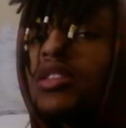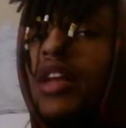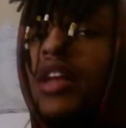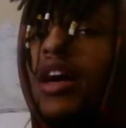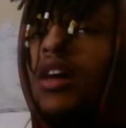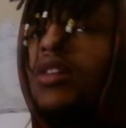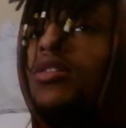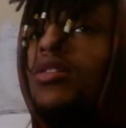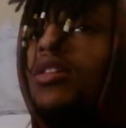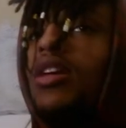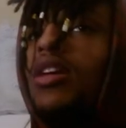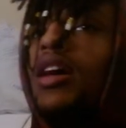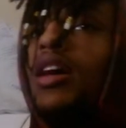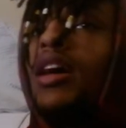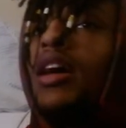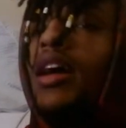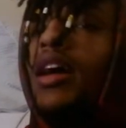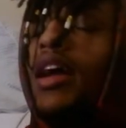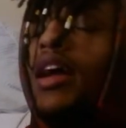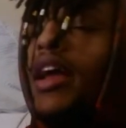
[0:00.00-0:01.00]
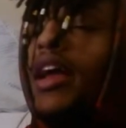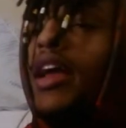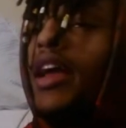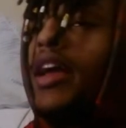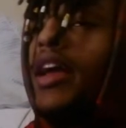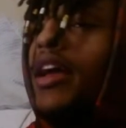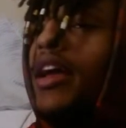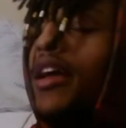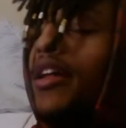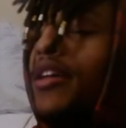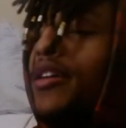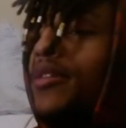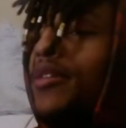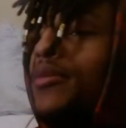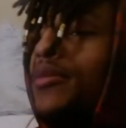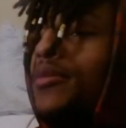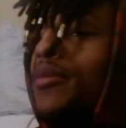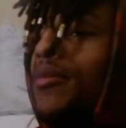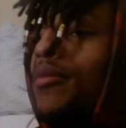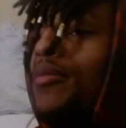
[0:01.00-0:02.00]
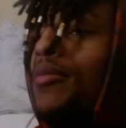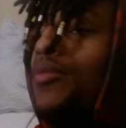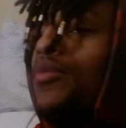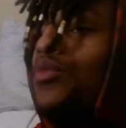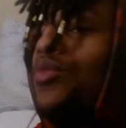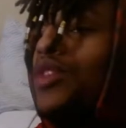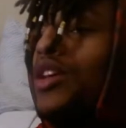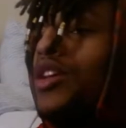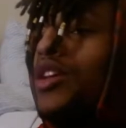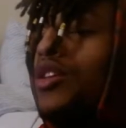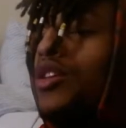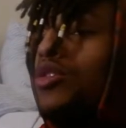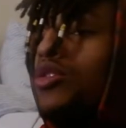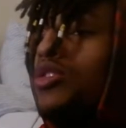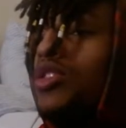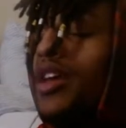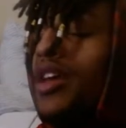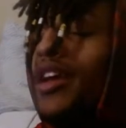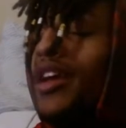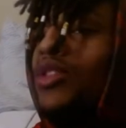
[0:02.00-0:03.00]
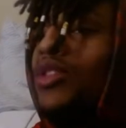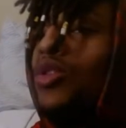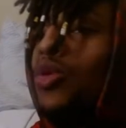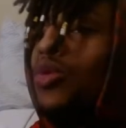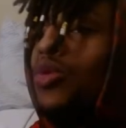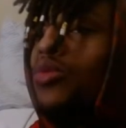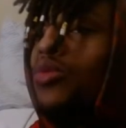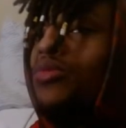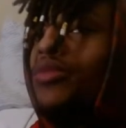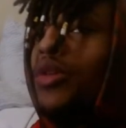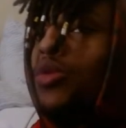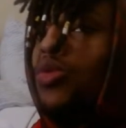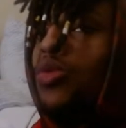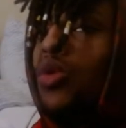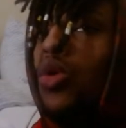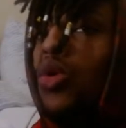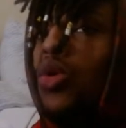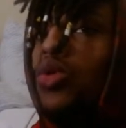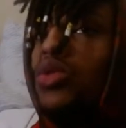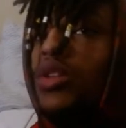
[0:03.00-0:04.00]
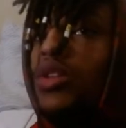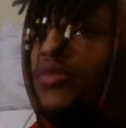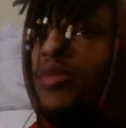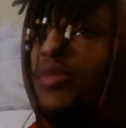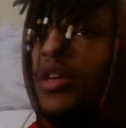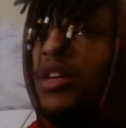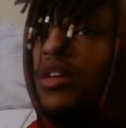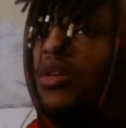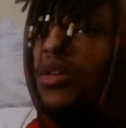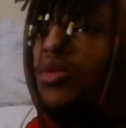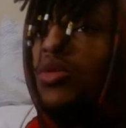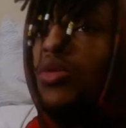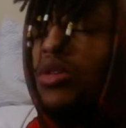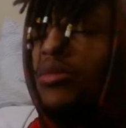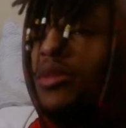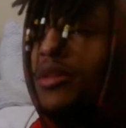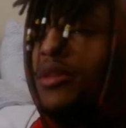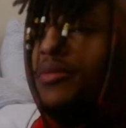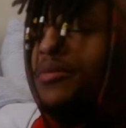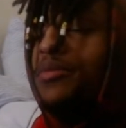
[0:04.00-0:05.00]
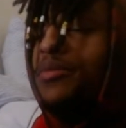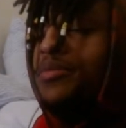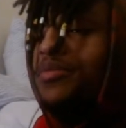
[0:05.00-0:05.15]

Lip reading: now. And, you know, it's taking the role of being a woman.